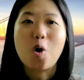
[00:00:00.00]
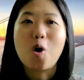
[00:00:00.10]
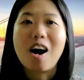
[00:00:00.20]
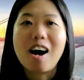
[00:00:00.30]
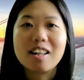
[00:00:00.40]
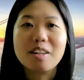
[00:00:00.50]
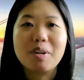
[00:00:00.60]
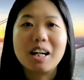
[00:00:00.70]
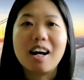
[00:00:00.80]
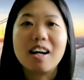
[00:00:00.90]
or highly
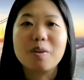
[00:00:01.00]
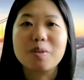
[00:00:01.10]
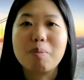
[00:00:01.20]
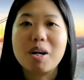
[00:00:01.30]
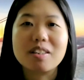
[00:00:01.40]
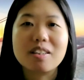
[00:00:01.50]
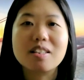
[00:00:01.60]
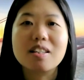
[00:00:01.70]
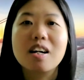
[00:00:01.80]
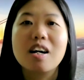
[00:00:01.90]
rely on the market,